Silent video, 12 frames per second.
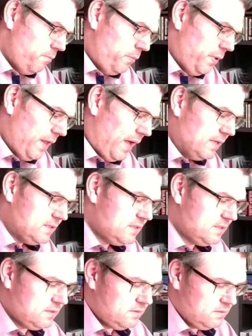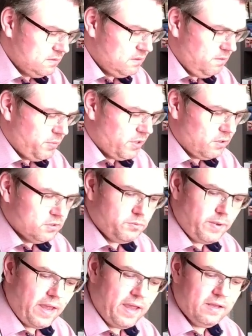plus, uh, because
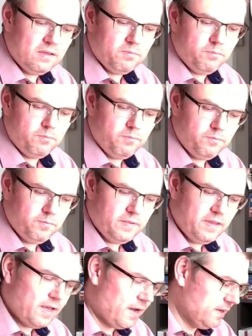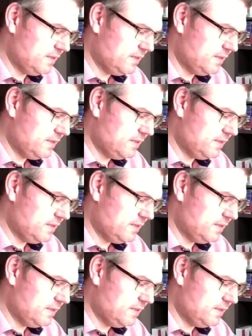we add the other